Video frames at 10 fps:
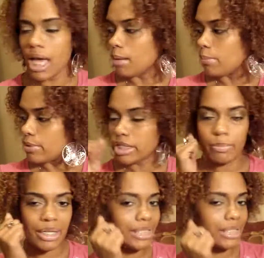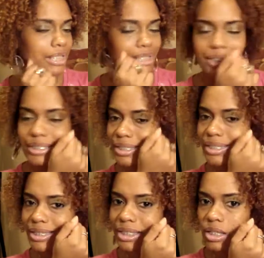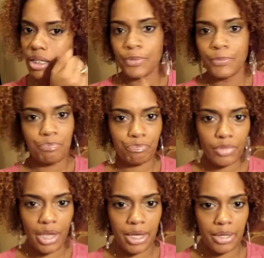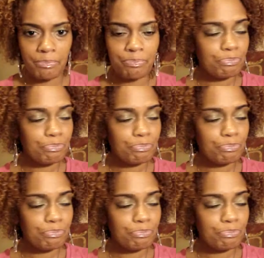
I brush my teeth. Okay.